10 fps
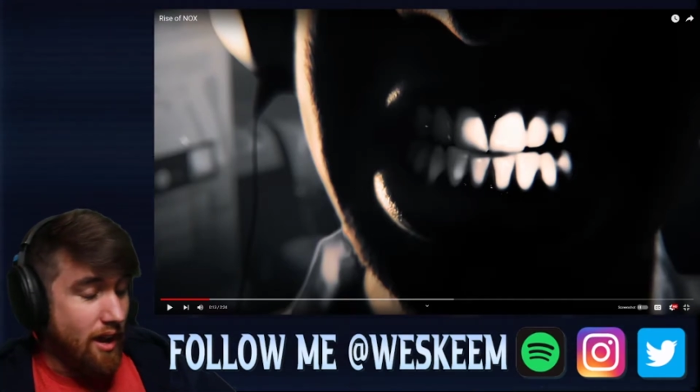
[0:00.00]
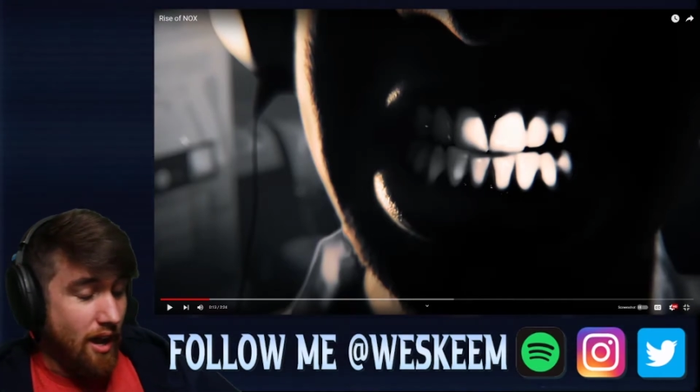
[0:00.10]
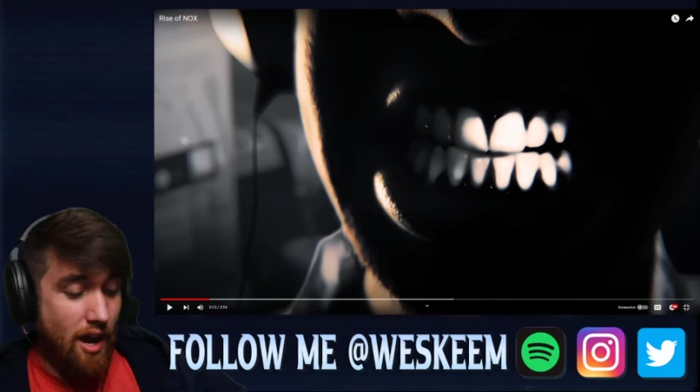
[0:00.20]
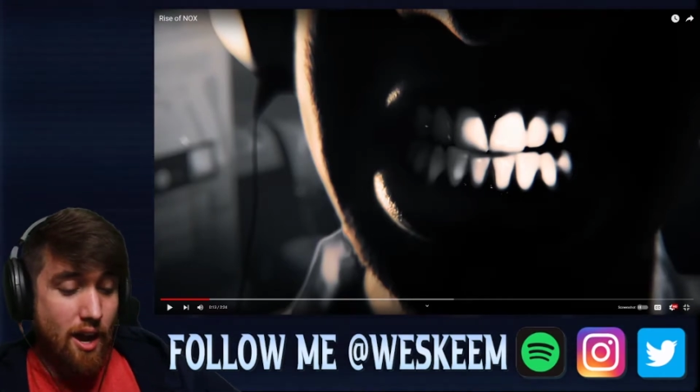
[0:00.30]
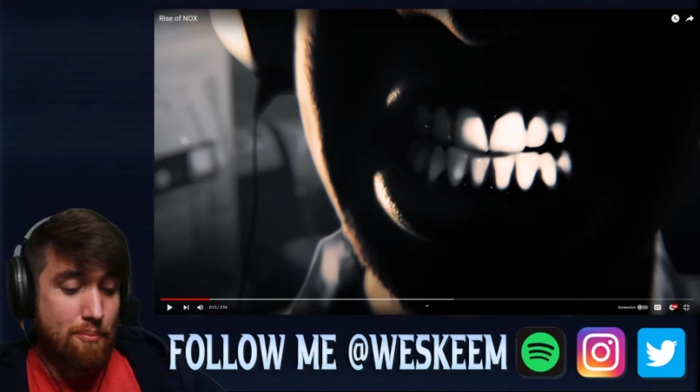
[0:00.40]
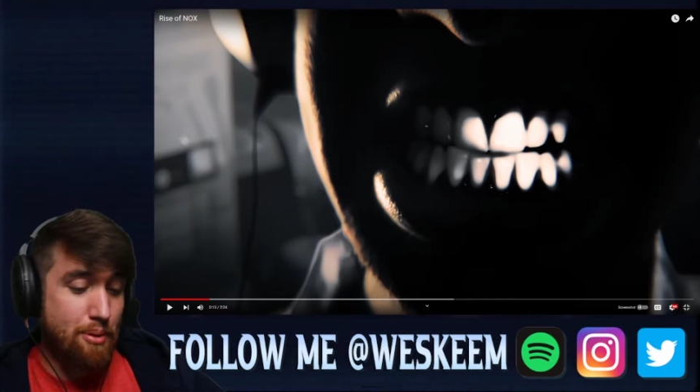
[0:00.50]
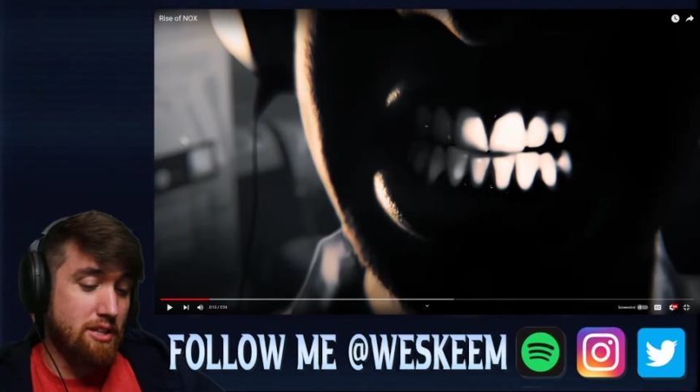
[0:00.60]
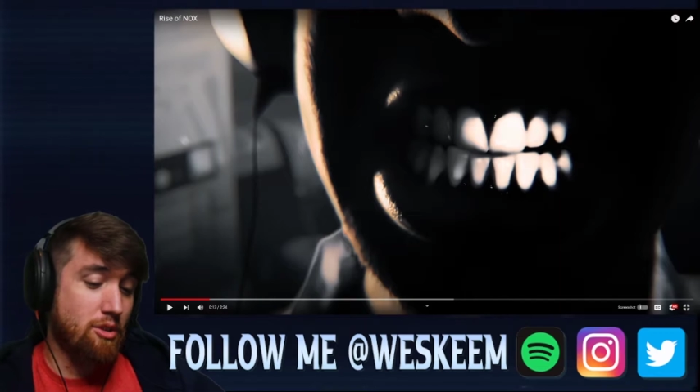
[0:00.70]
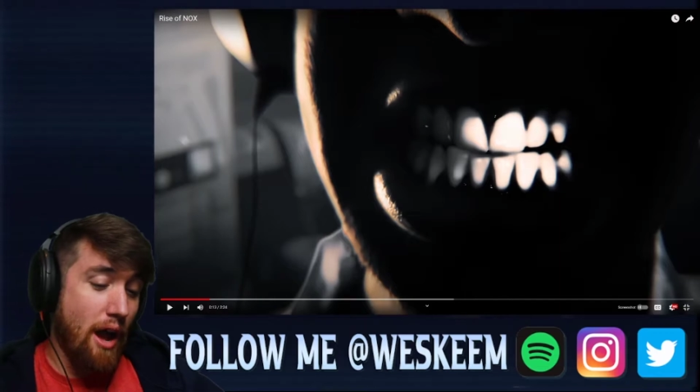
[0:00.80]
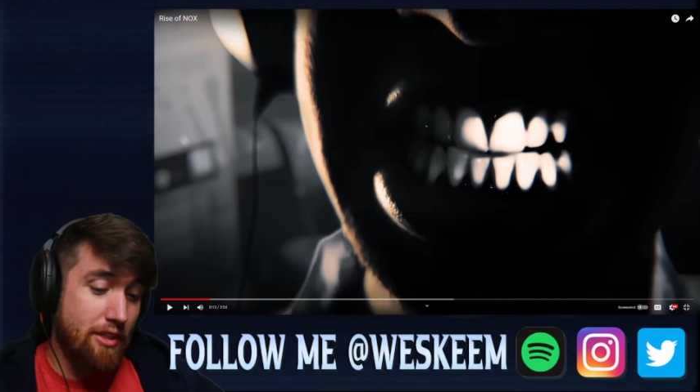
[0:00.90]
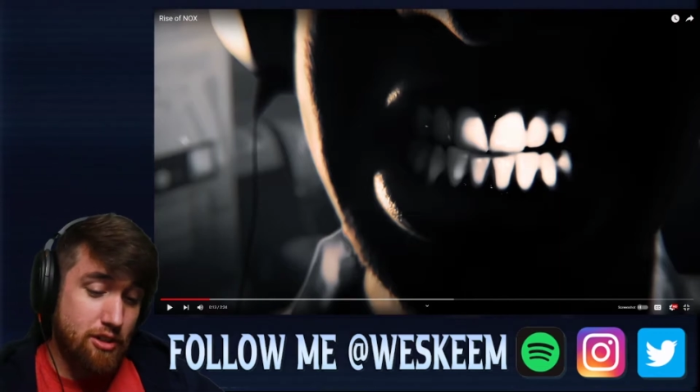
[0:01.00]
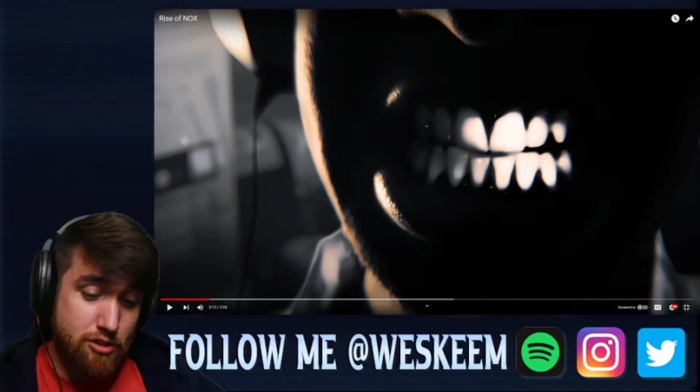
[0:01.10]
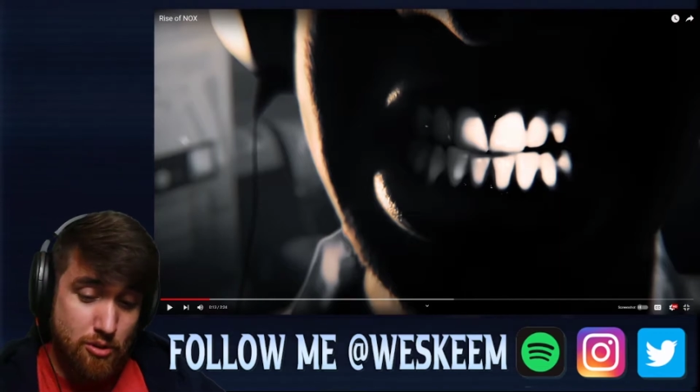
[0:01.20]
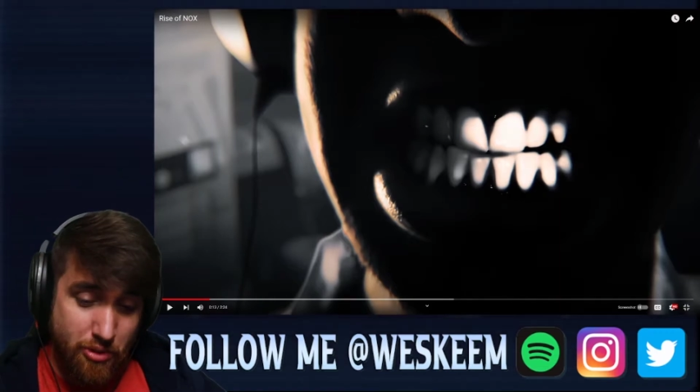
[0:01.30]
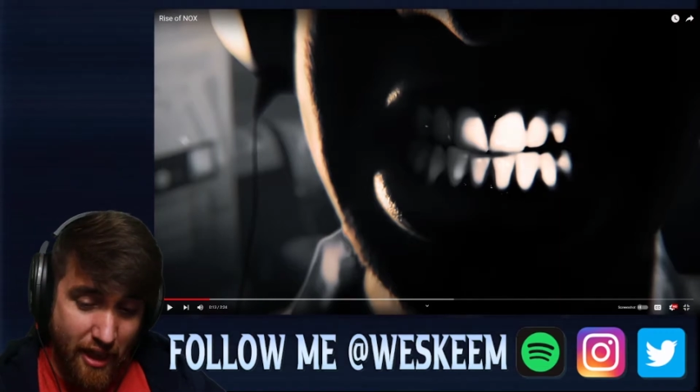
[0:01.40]
But you either
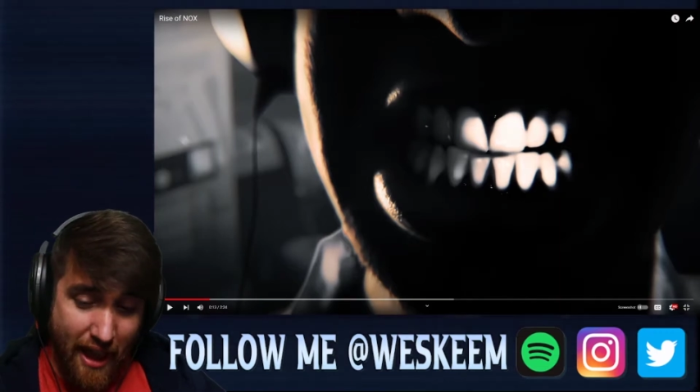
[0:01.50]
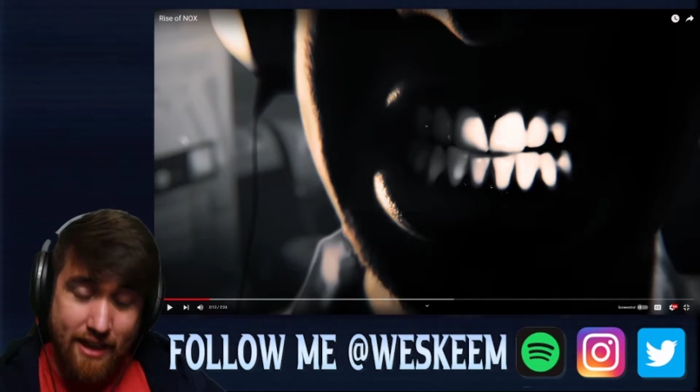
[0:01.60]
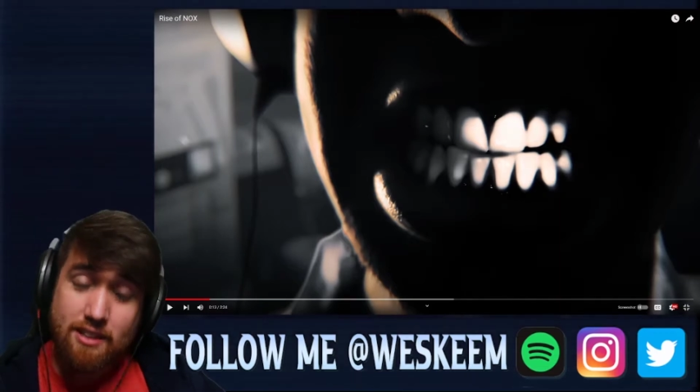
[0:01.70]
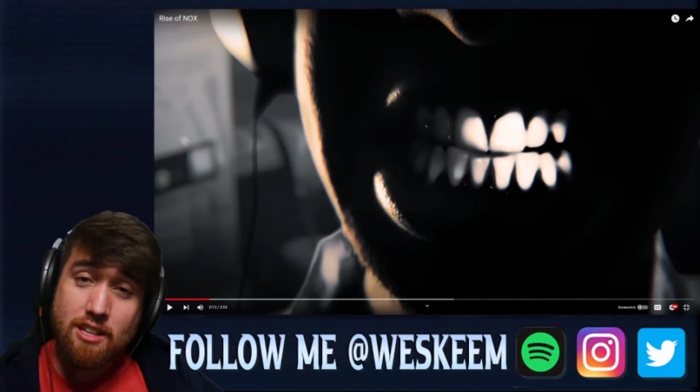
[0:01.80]
do that,